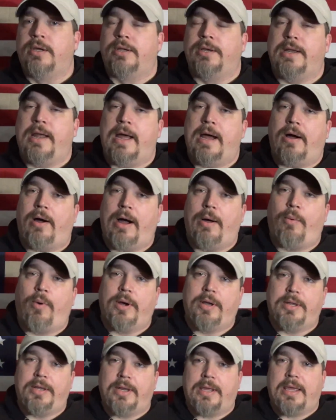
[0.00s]
now, I
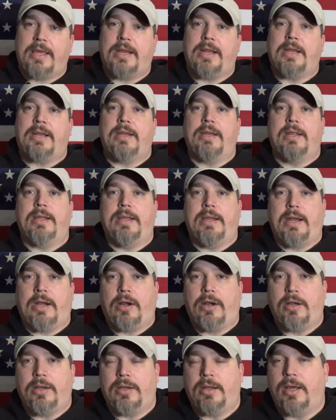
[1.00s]
wanted to get it here
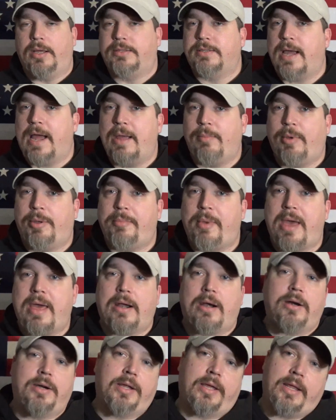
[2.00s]
in a timely
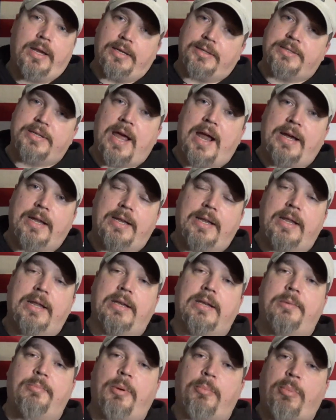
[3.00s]
manner to get it sighted
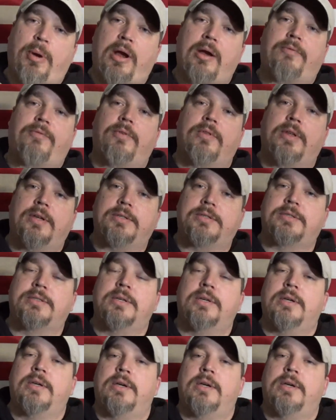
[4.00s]
in to prepare for this